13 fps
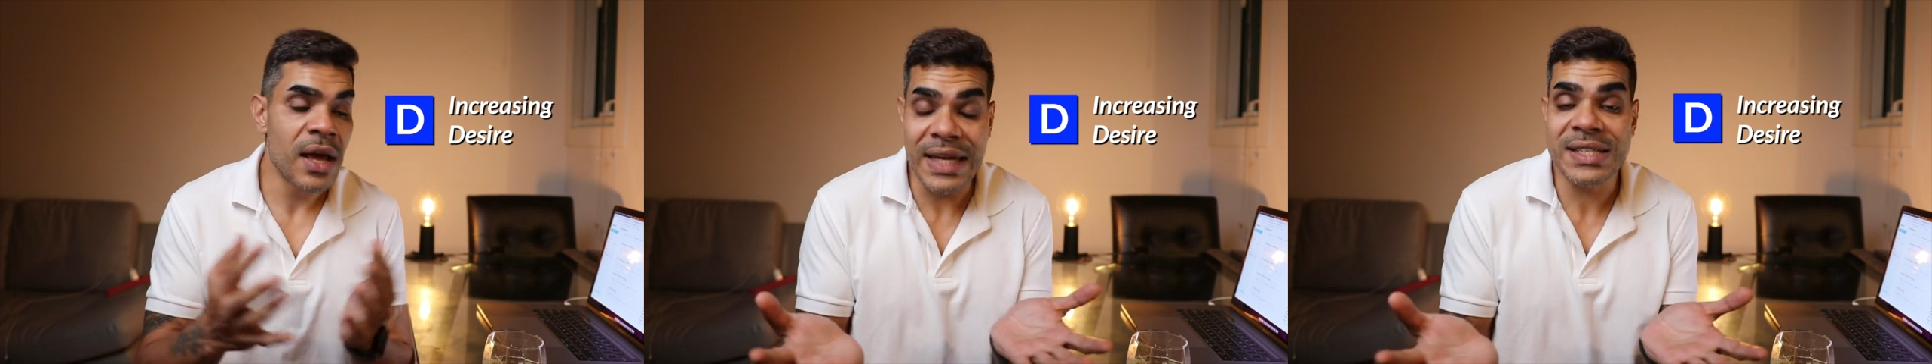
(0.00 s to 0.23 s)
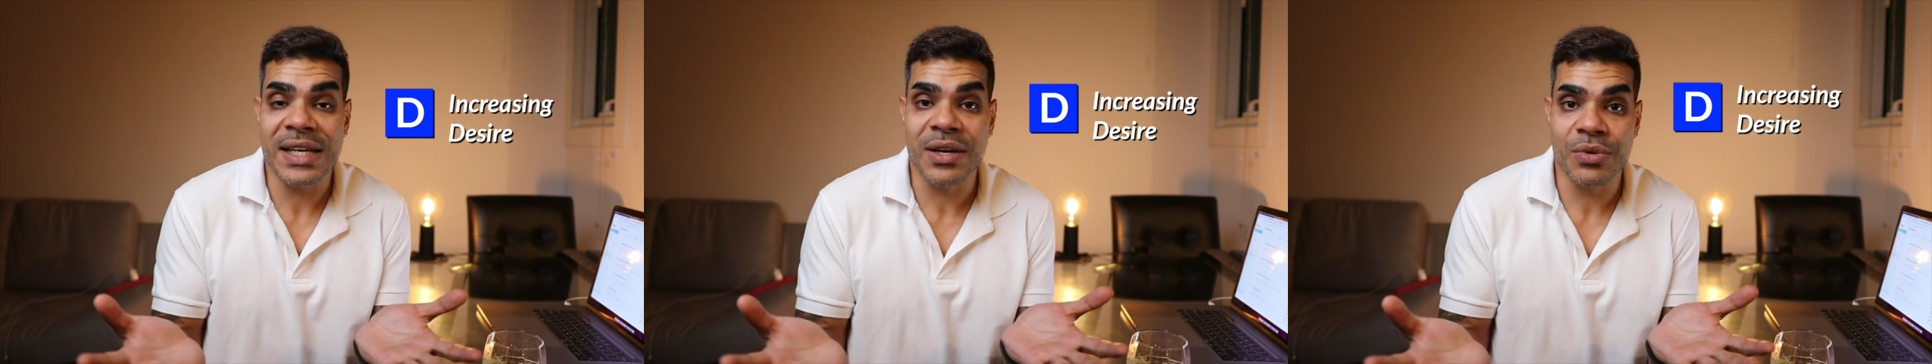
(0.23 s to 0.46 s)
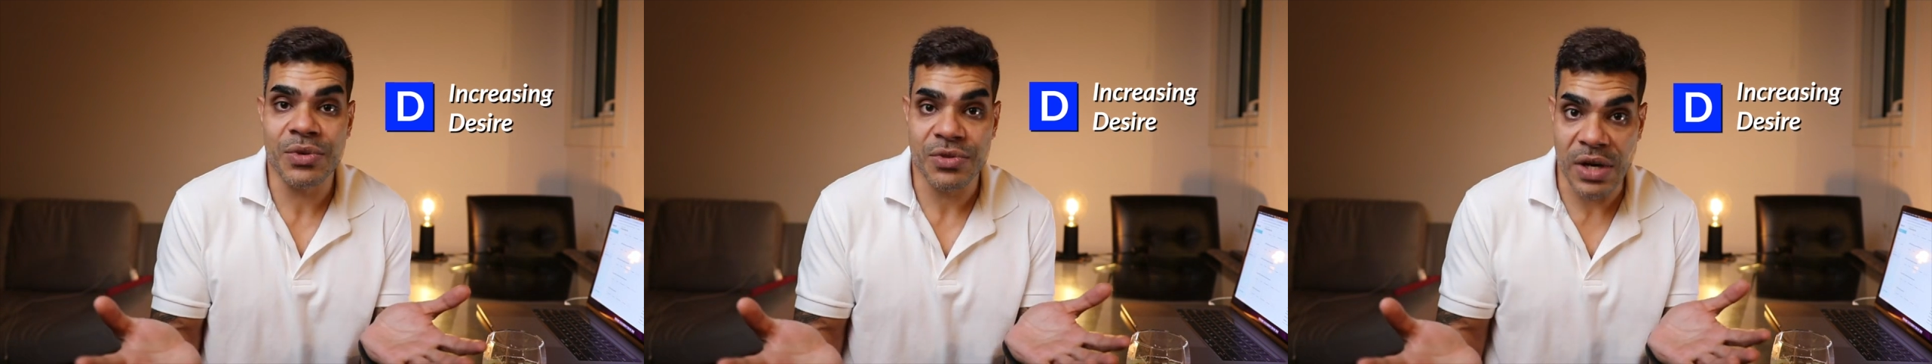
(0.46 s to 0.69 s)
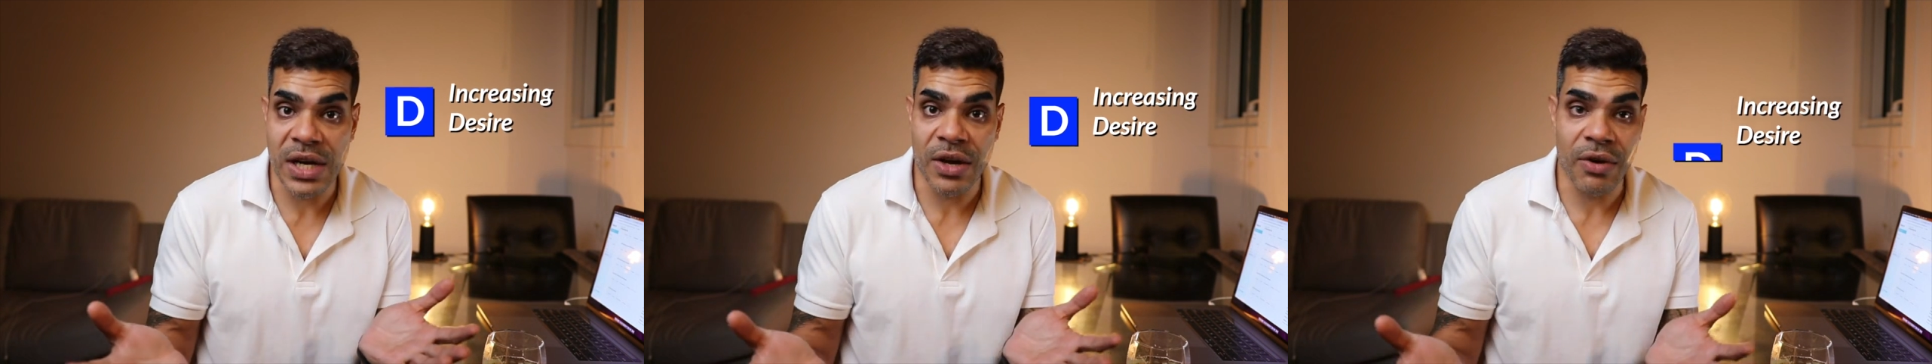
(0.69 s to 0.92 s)
They said it was
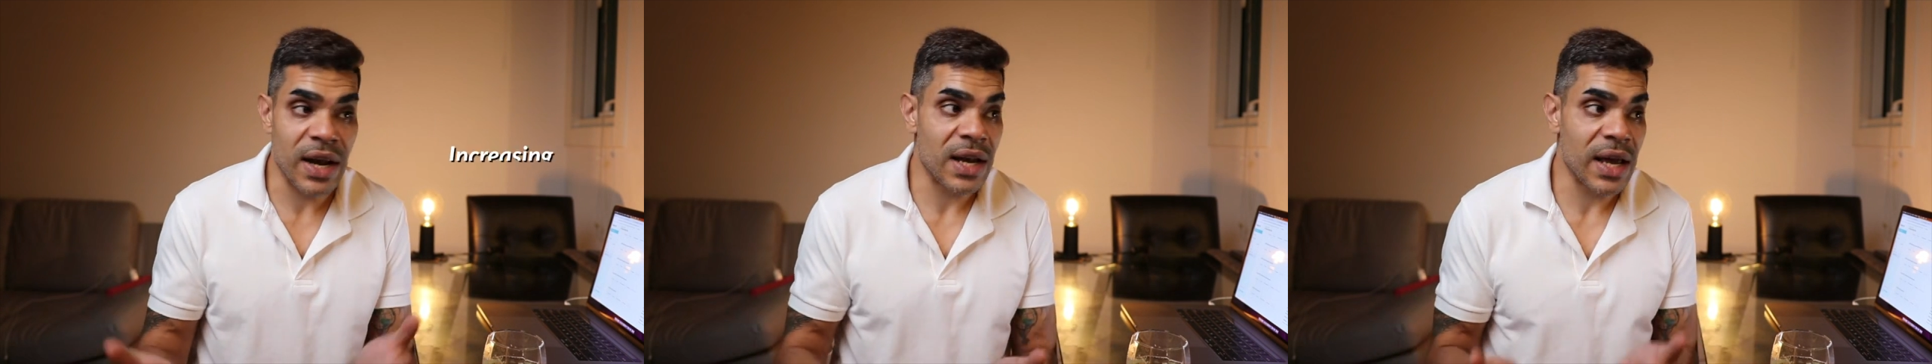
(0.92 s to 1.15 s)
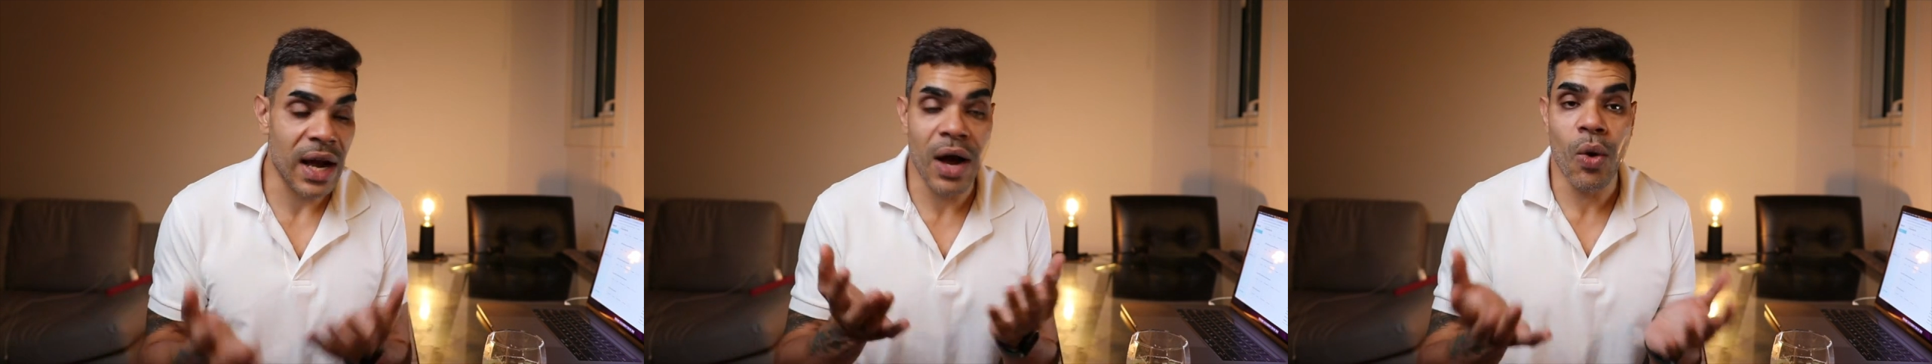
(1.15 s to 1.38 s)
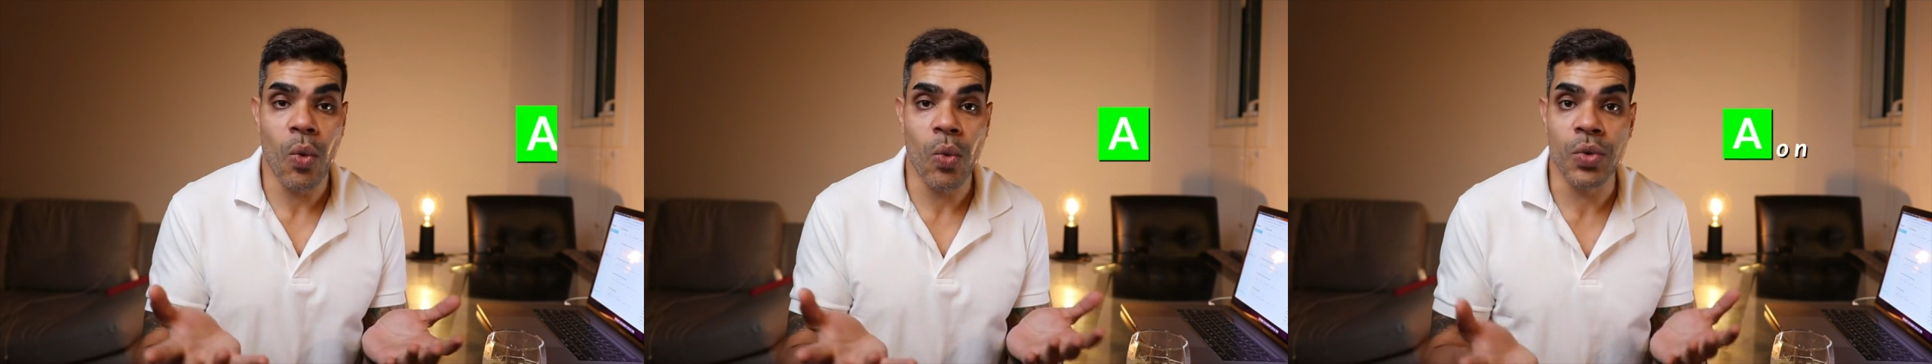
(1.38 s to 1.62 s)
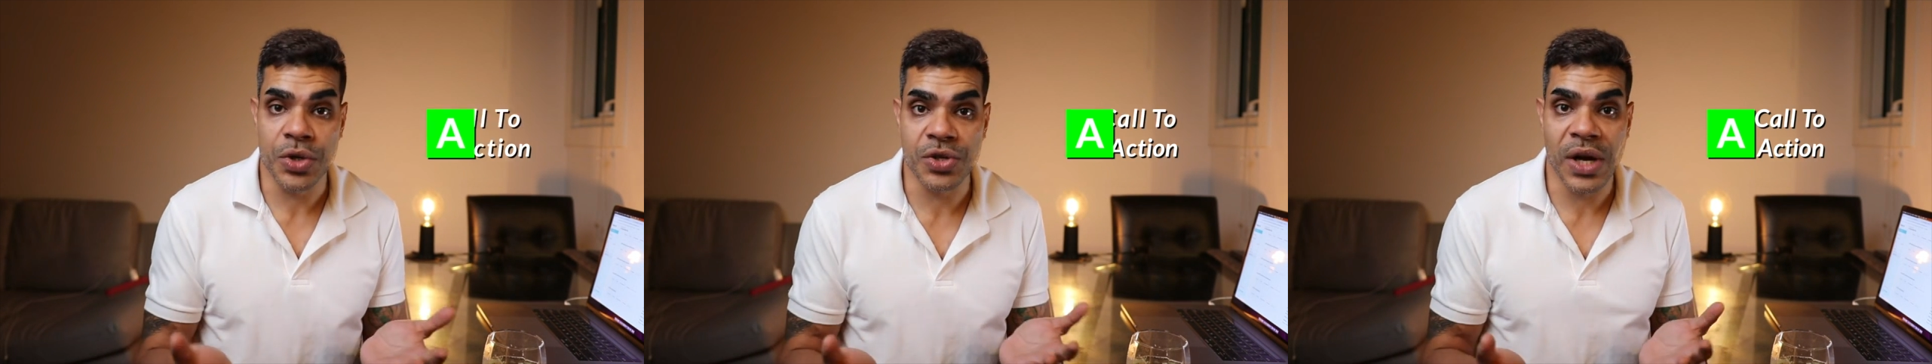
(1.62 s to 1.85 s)
really great. Like,
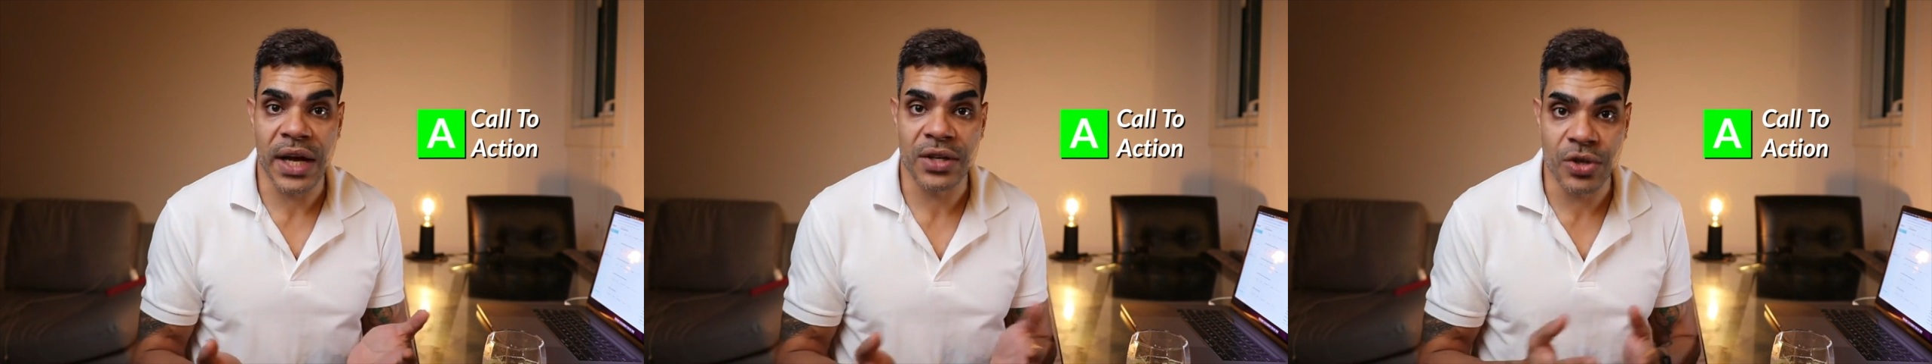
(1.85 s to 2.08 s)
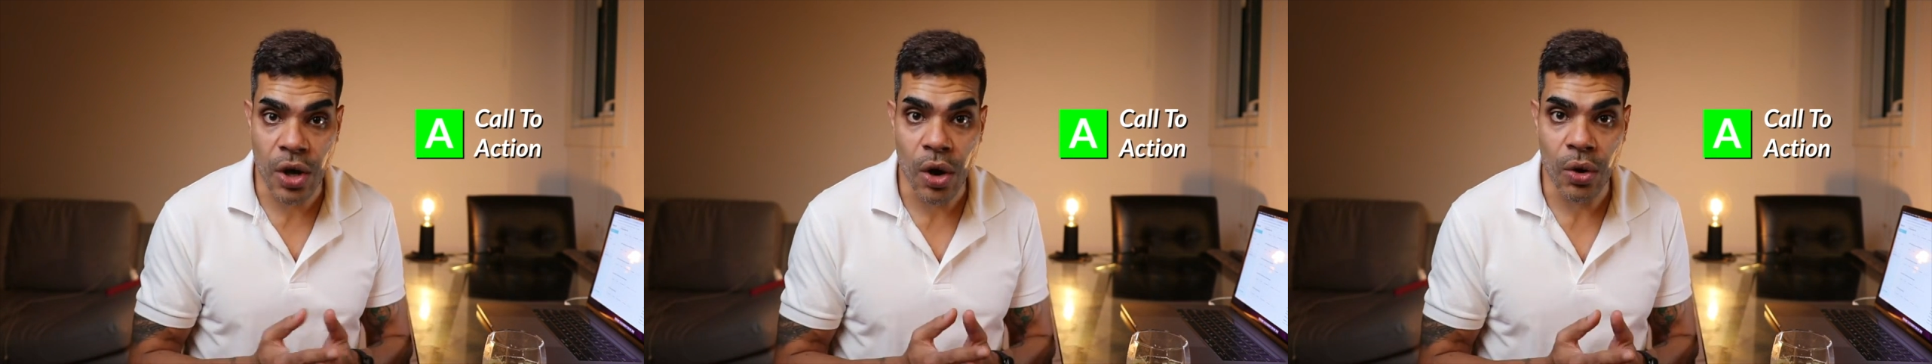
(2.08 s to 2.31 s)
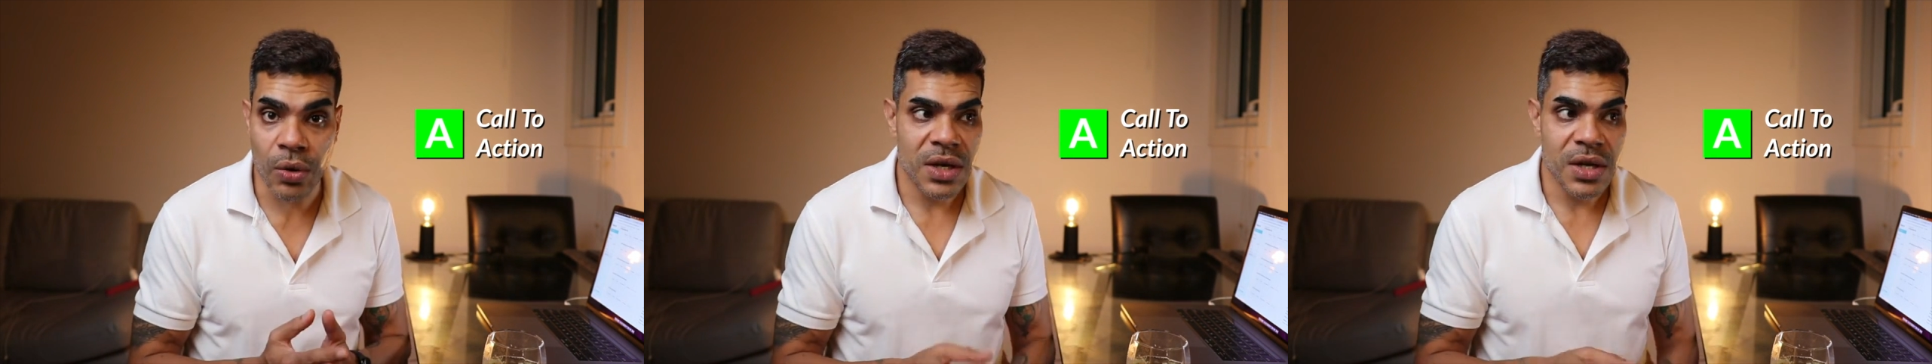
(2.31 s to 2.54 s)
would you like to go?